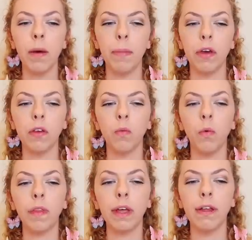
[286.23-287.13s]
because
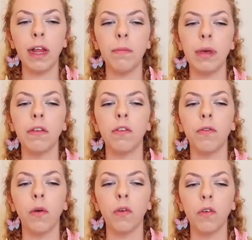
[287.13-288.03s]
what they're telling me is to
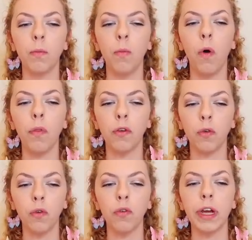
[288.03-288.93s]
focus more on the
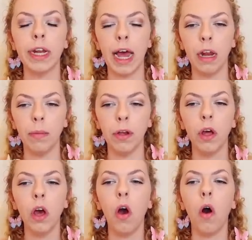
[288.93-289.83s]
Taurian element